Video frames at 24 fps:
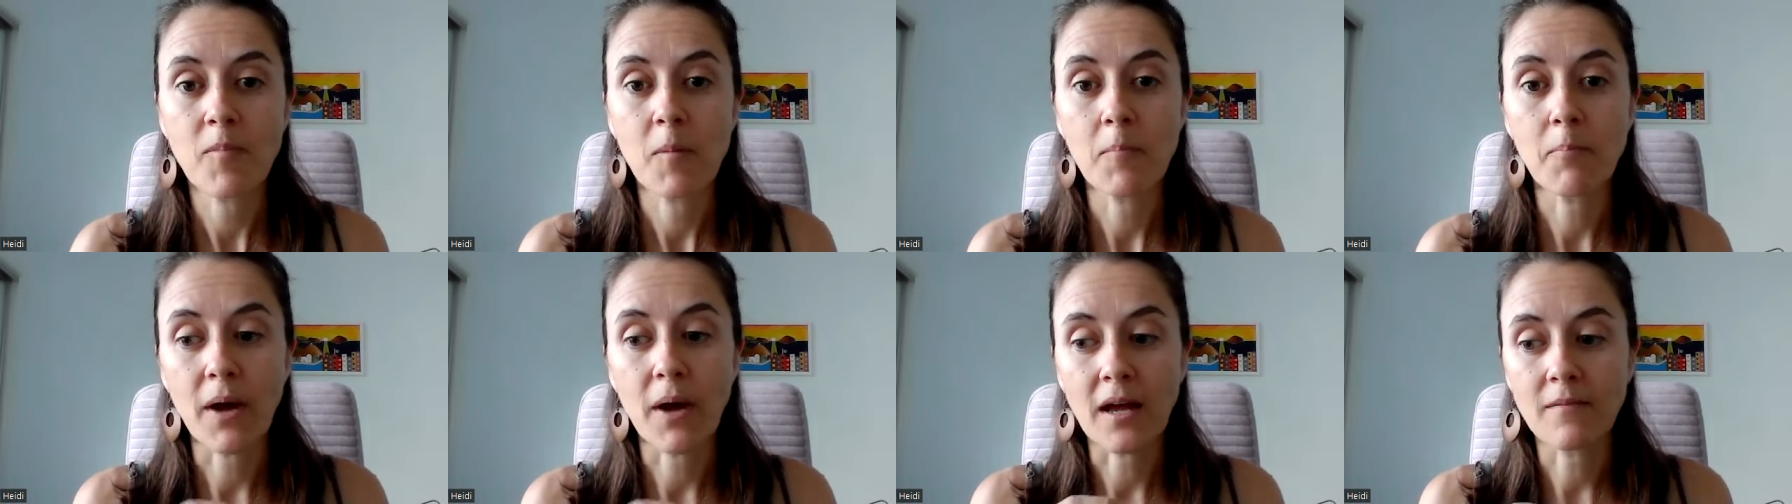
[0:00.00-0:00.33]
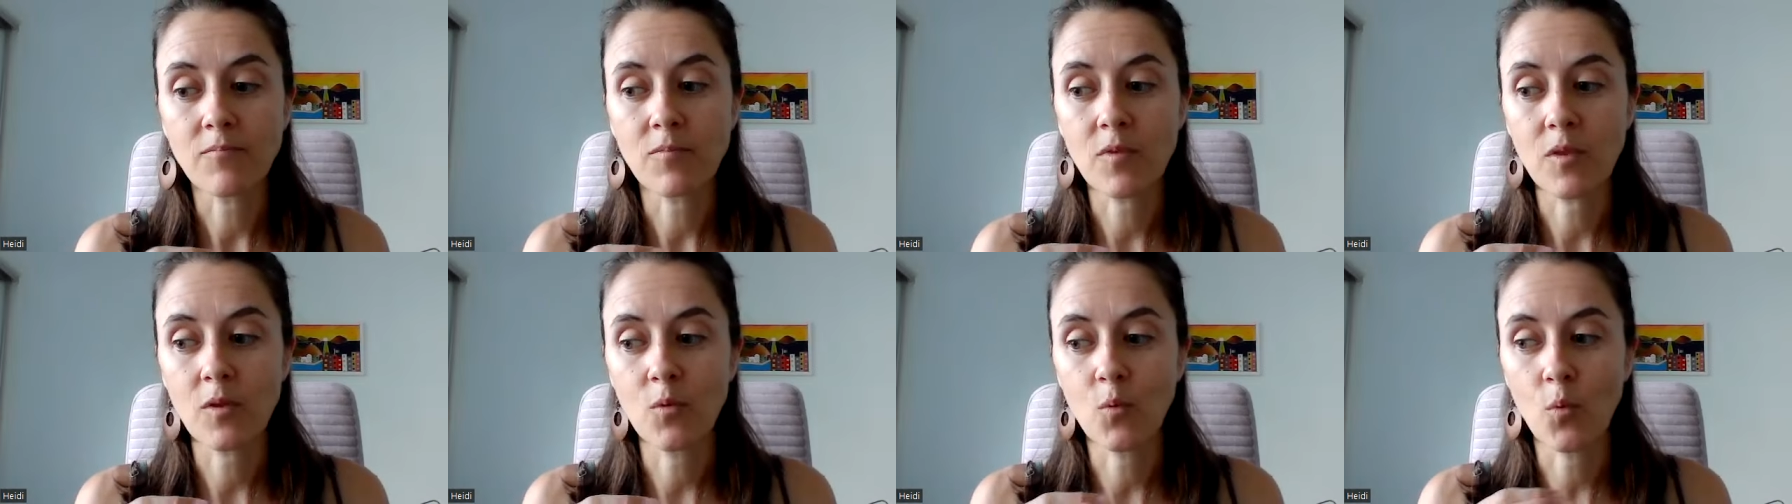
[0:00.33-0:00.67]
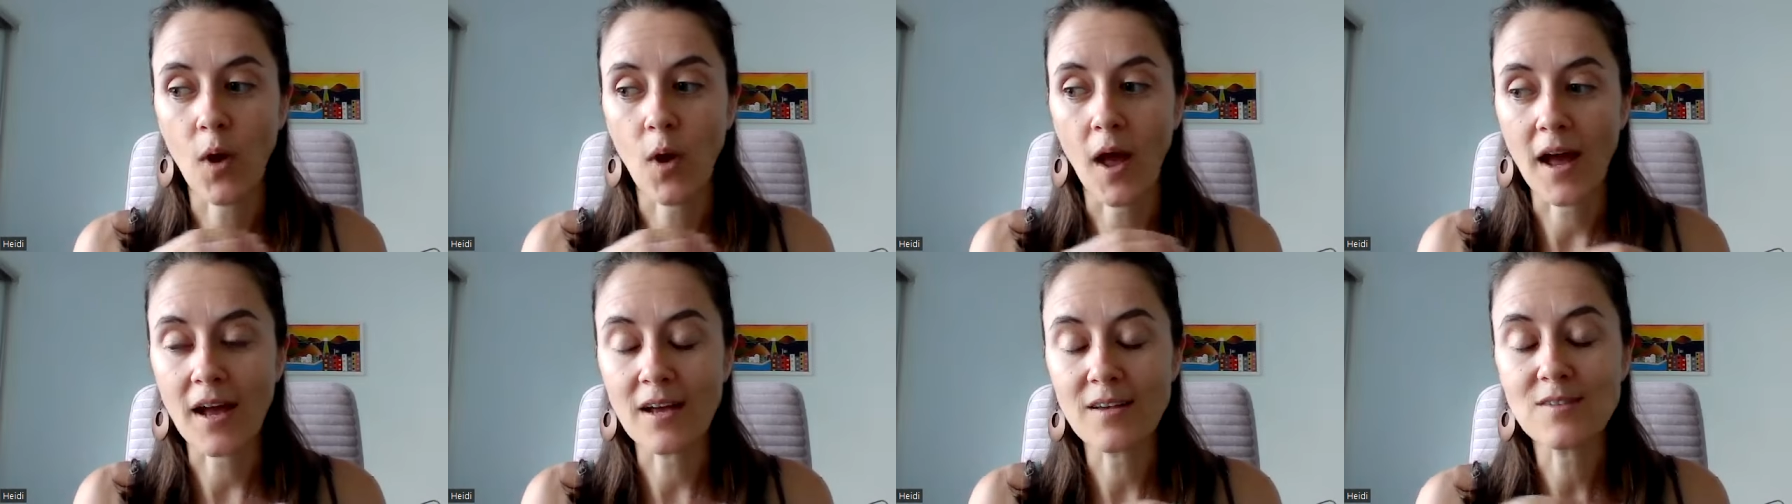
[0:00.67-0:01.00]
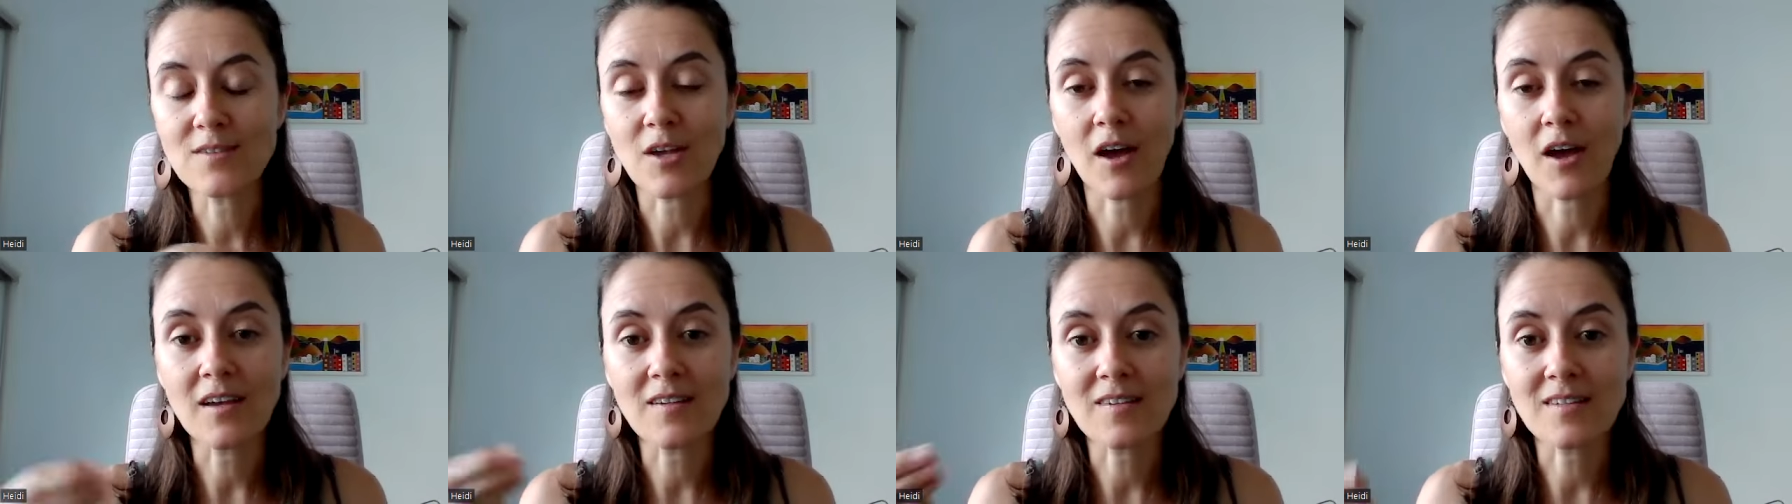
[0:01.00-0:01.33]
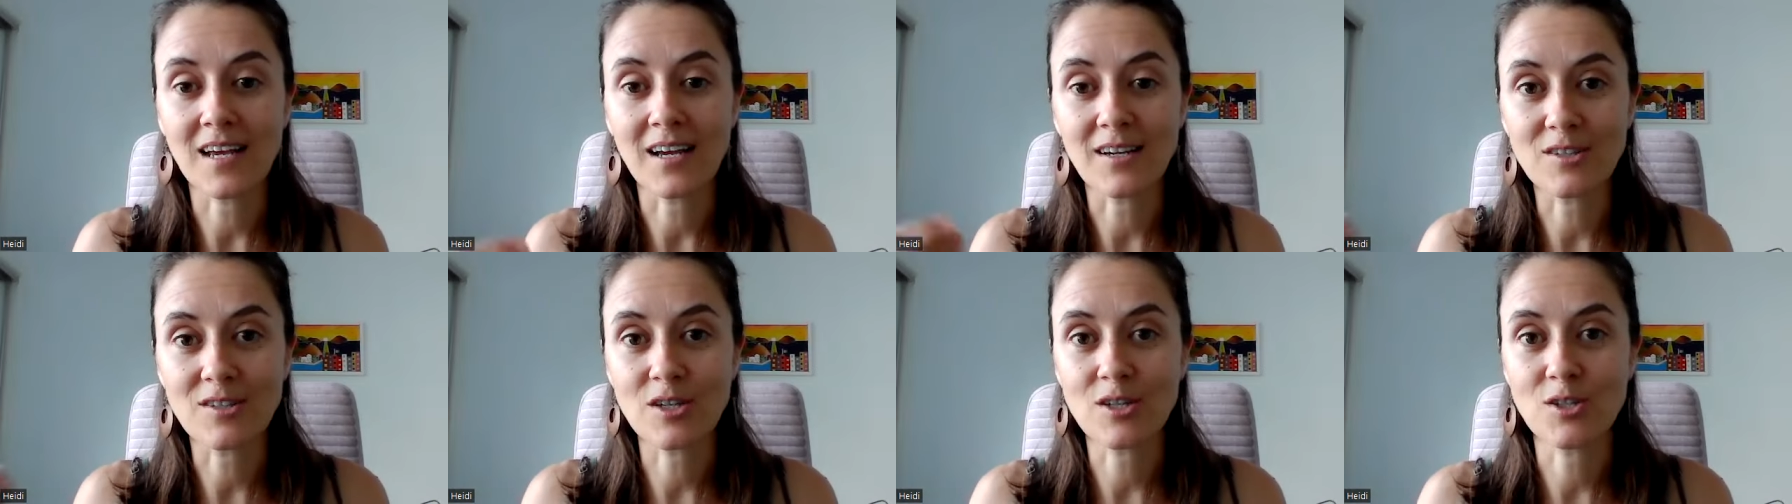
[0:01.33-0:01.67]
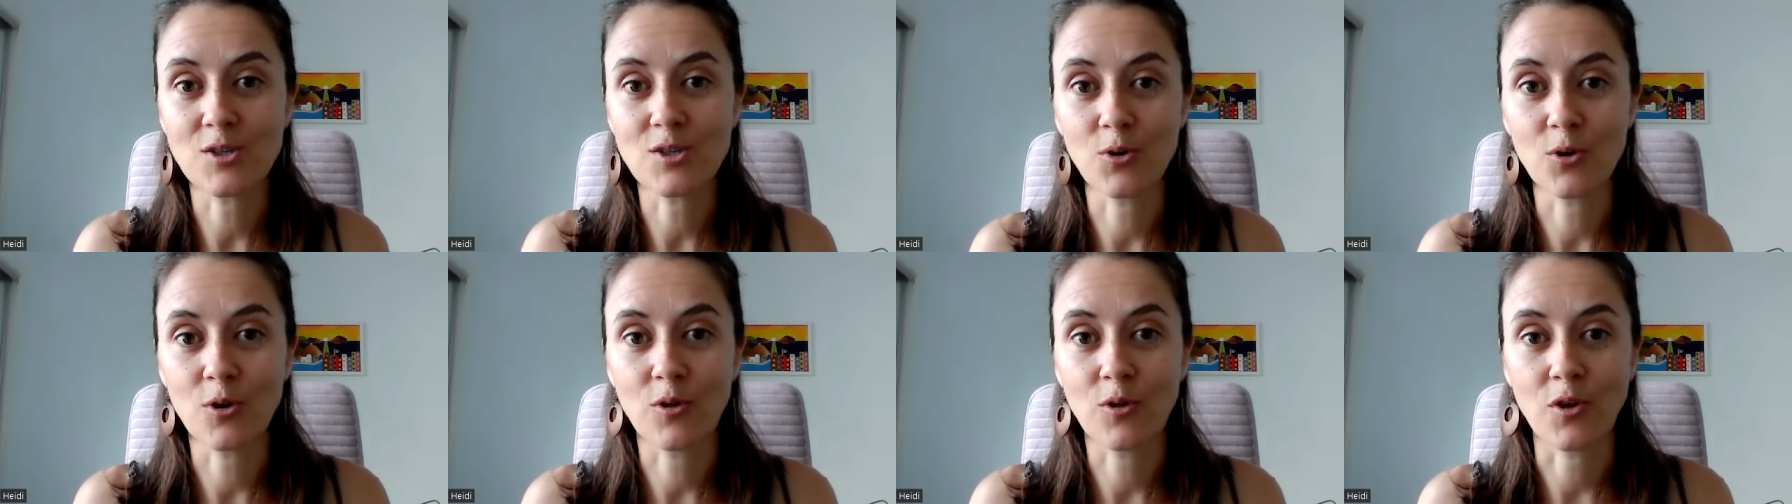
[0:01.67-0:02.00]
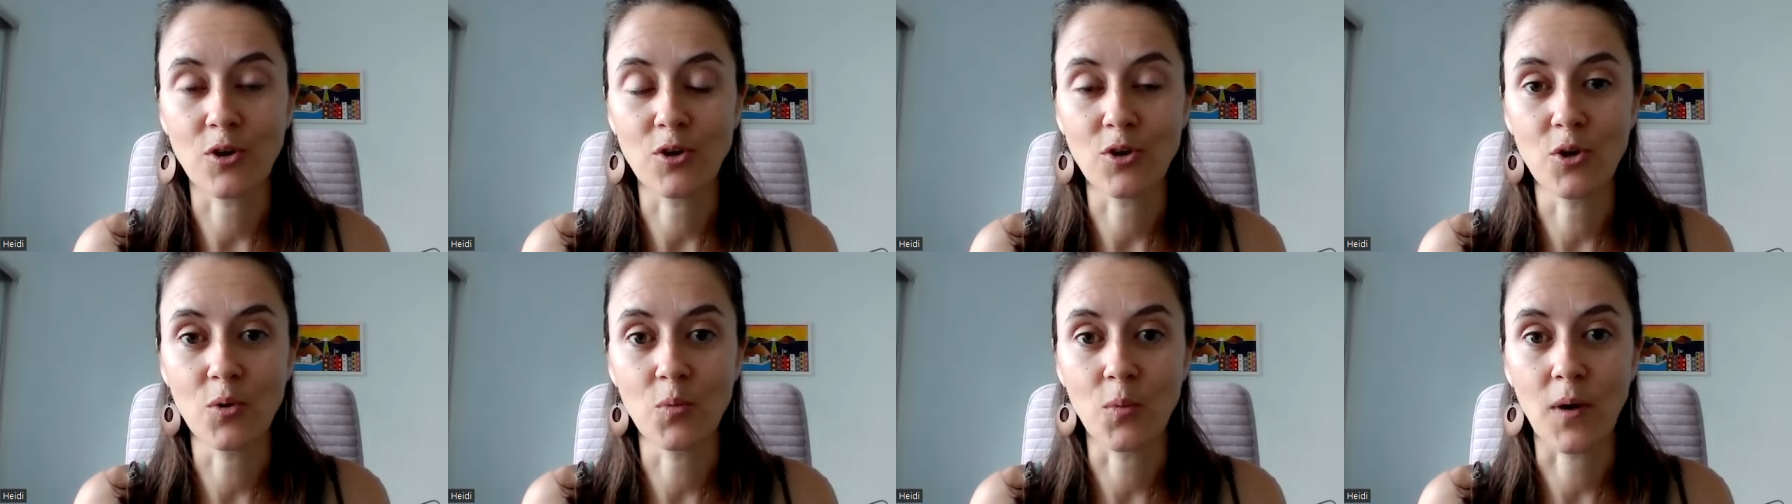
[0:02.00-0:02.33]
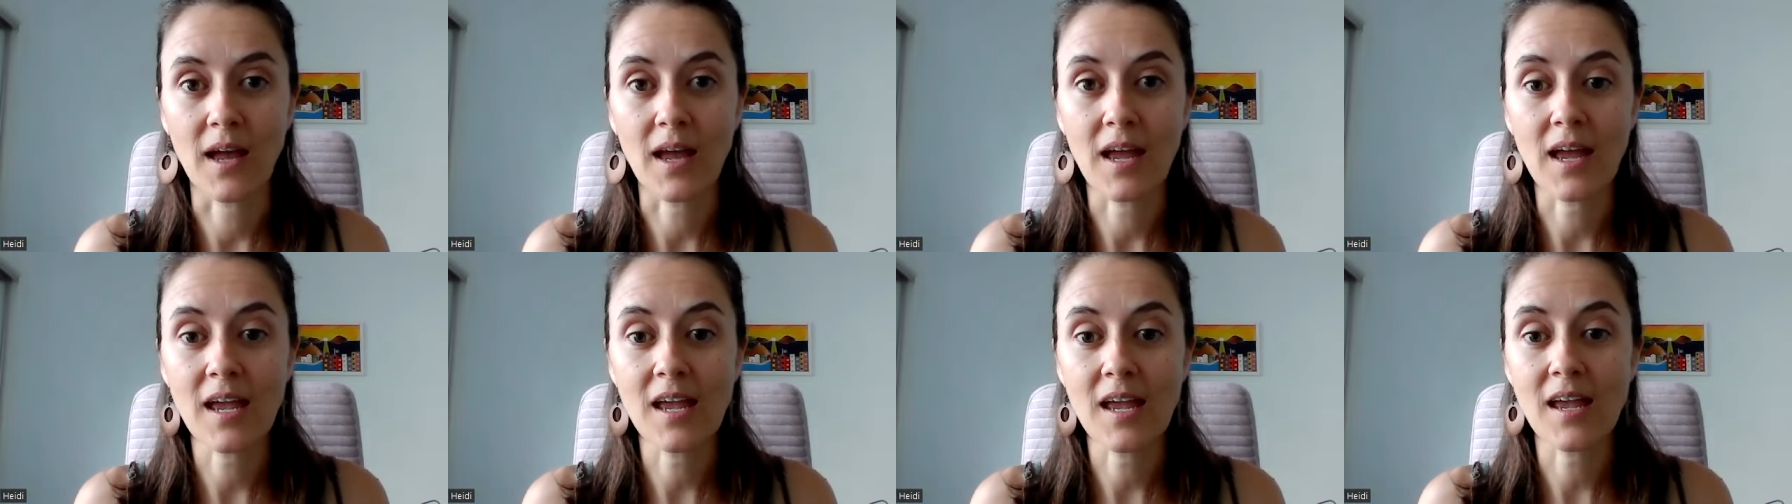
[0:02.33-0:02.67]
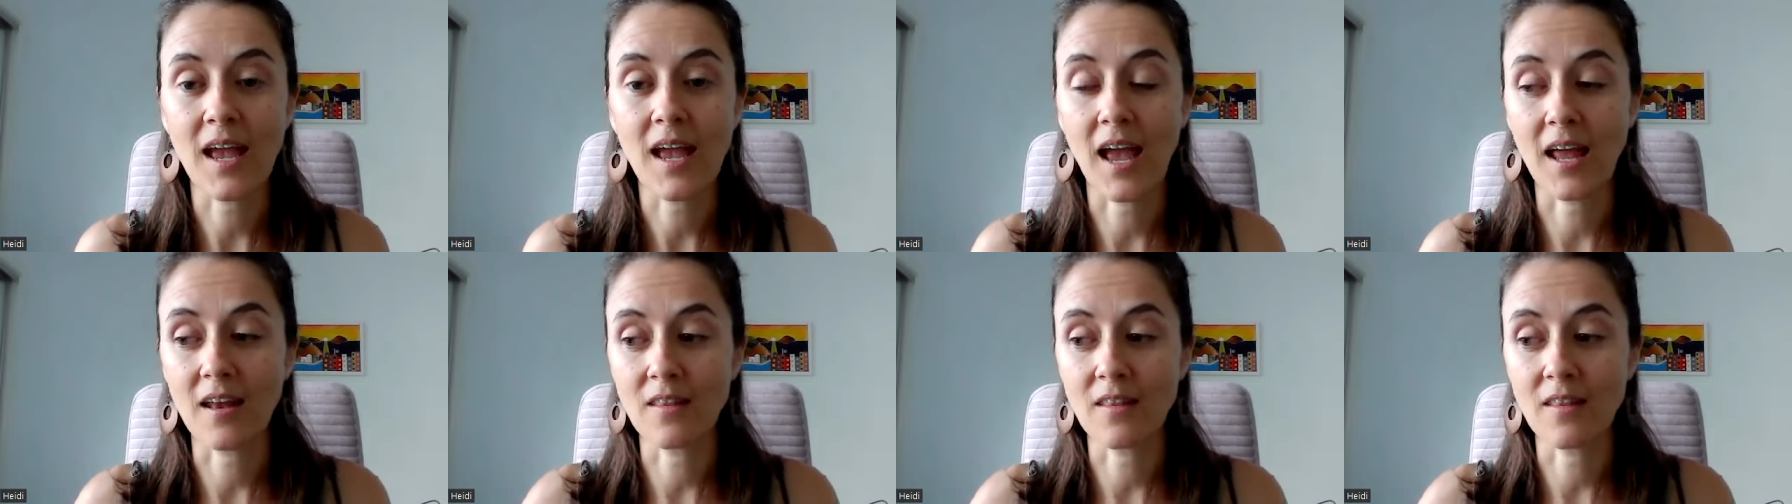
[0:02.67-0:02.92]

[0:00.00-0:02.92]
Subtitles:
But as I start to talk the new way